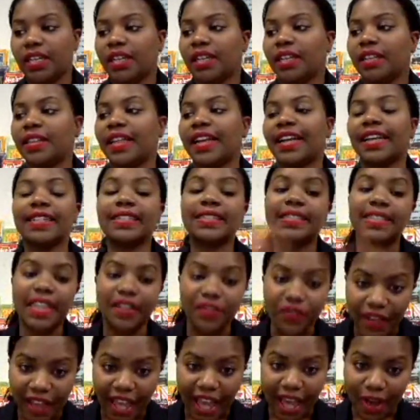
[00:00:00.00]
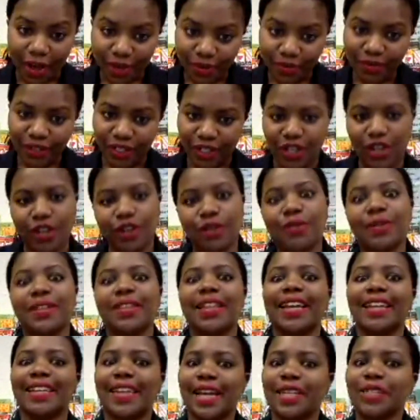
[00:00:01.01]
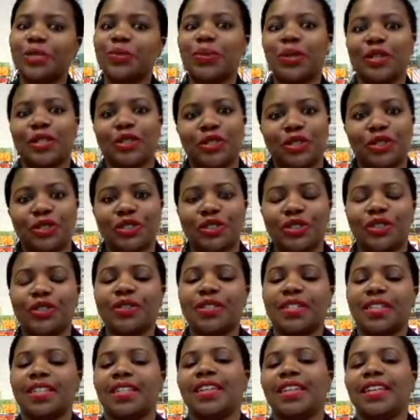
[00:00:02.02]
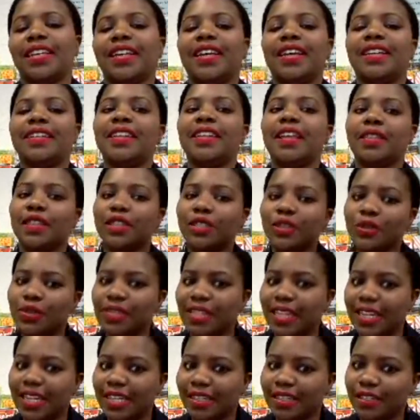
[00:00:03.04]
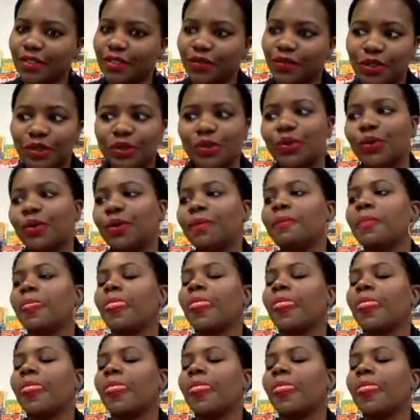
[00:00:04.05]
like a safe account, with like nice pictures and nothing too scandalous for school,